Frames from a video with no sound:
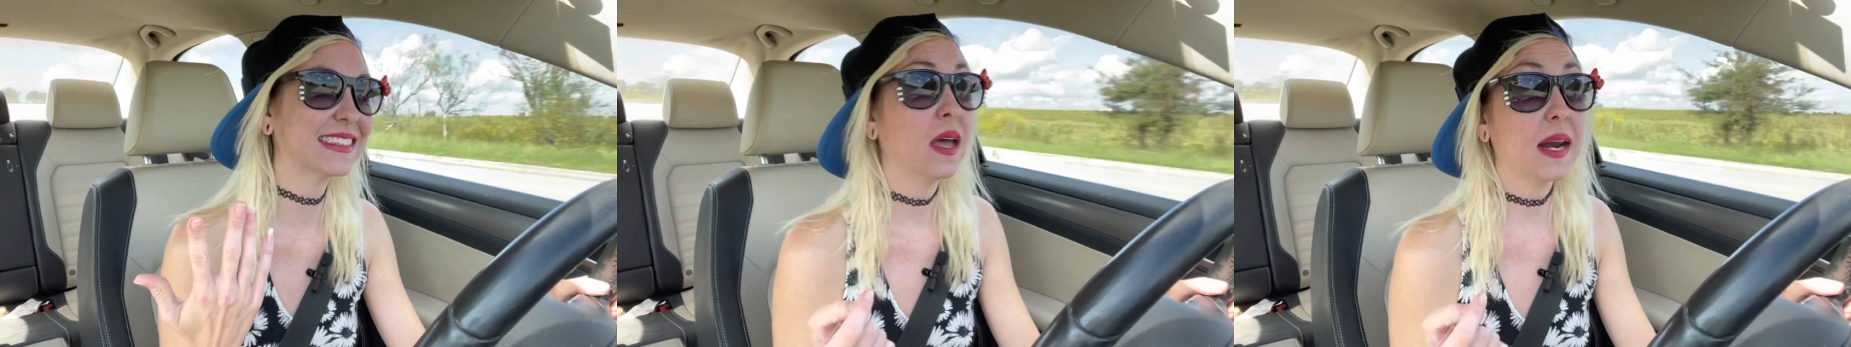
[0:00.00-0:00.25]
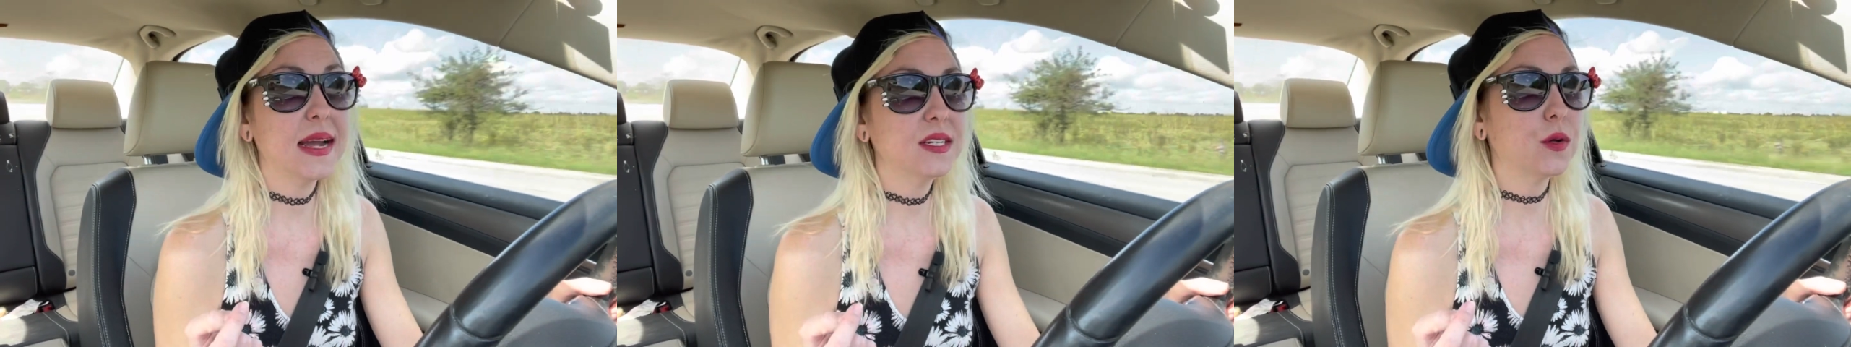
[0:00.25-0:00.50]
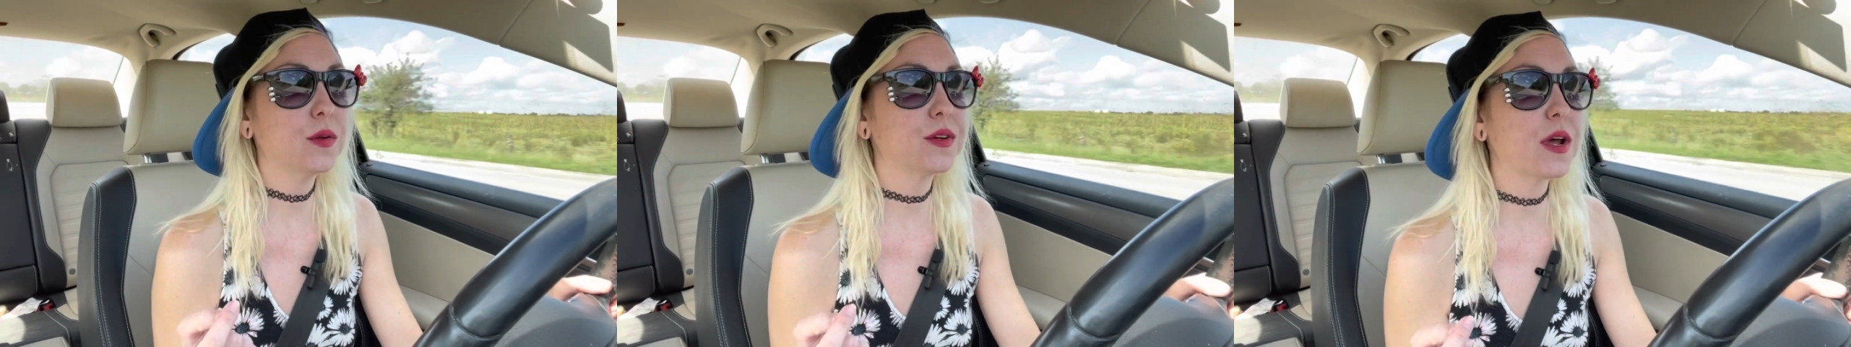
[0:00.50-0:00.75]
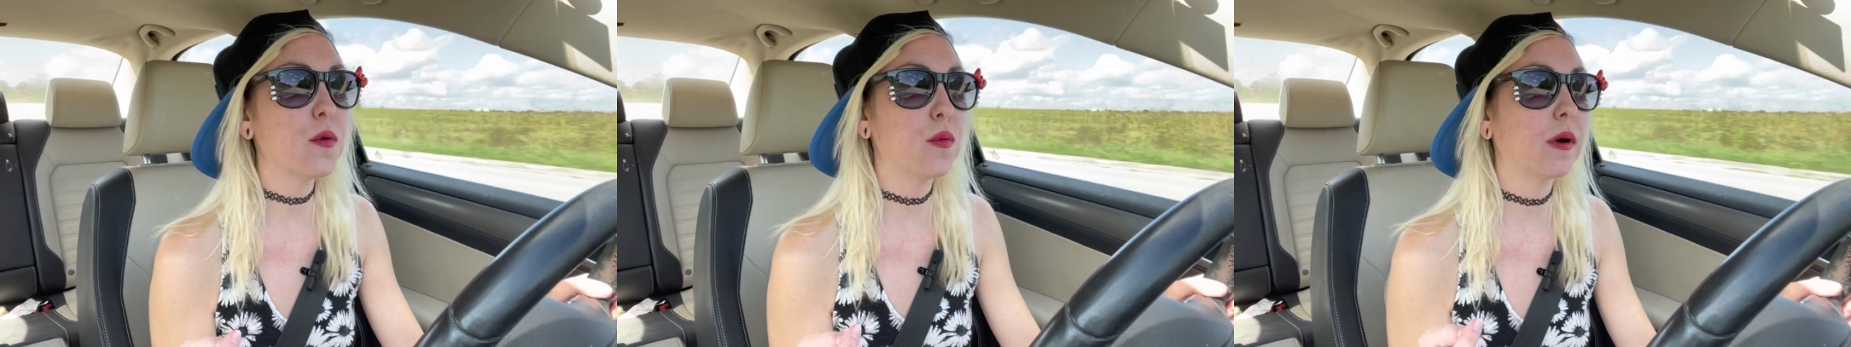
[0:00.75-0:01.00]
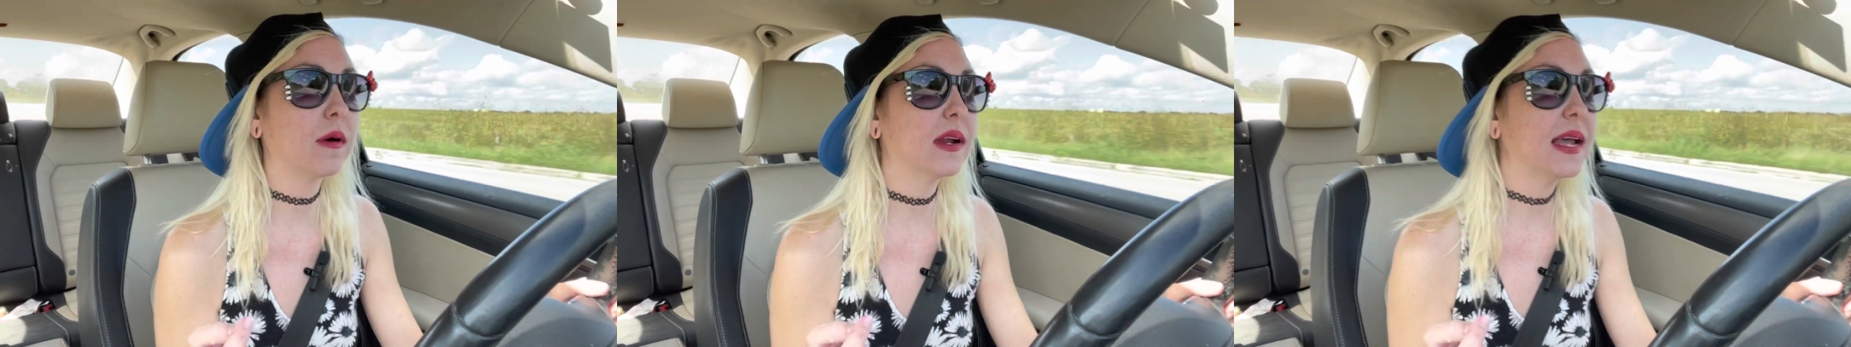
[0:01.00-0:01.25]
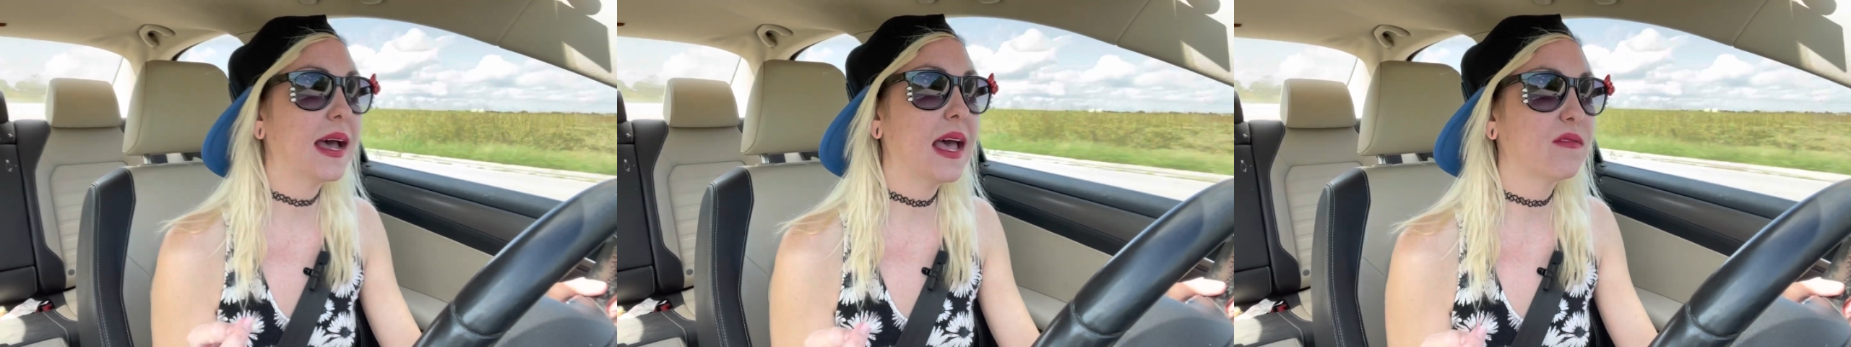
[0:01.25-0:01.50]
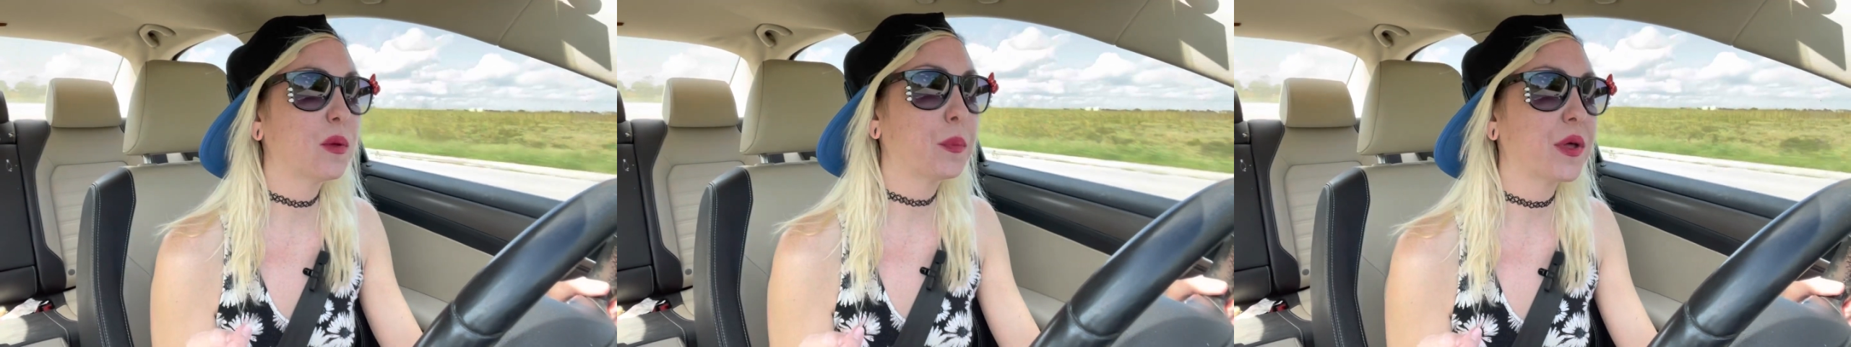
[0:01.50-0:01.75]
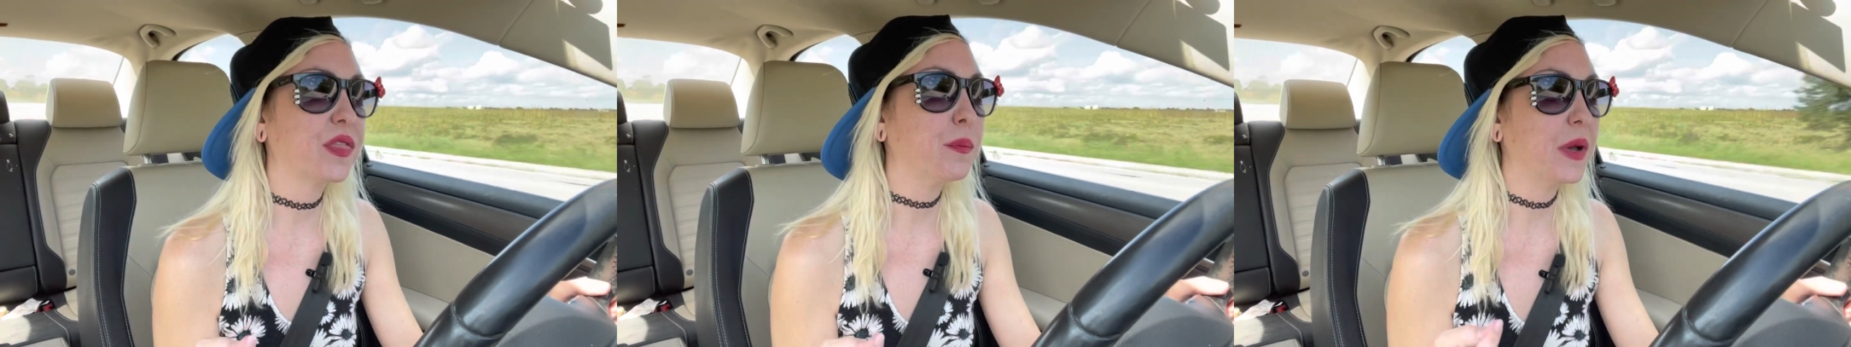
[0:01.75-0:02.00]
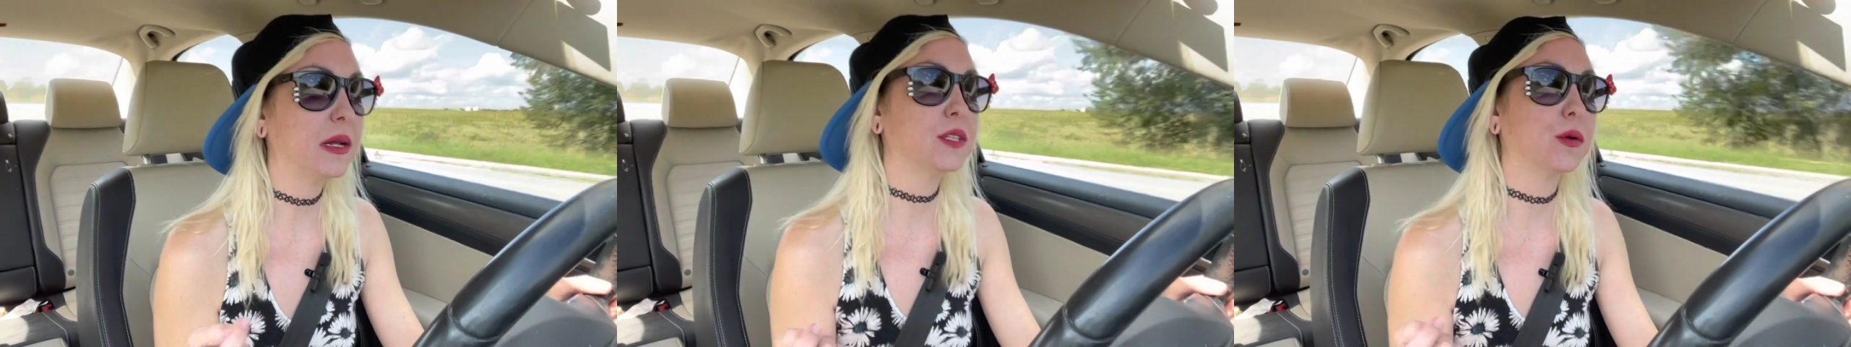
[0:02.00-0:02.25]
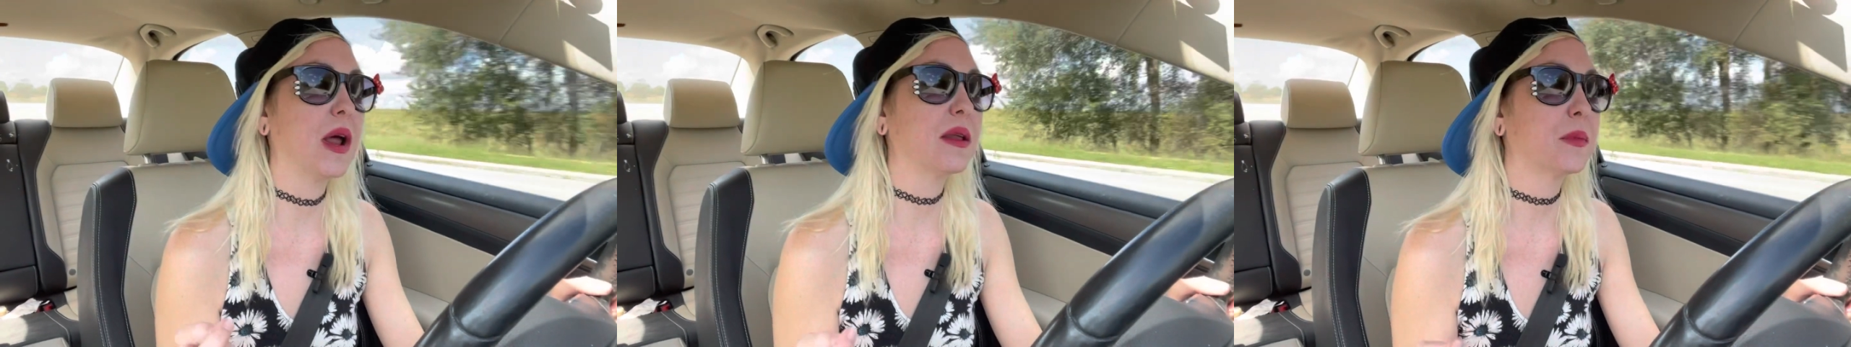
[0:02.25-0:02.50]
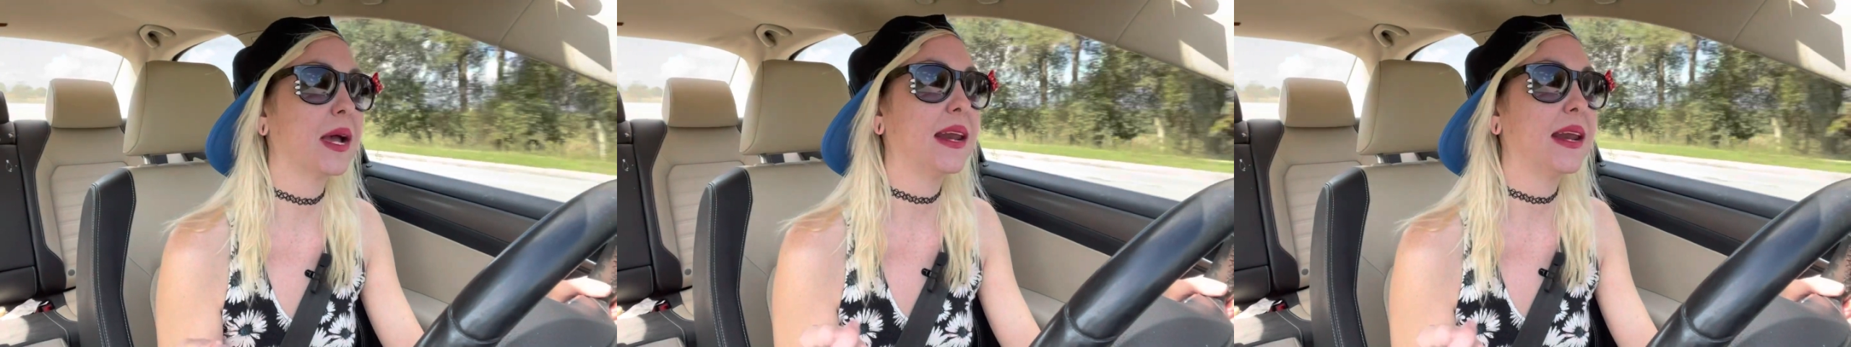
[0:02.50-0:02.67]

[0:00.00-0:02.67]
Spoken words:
And I told her, don't worry, I haven't put the belt around my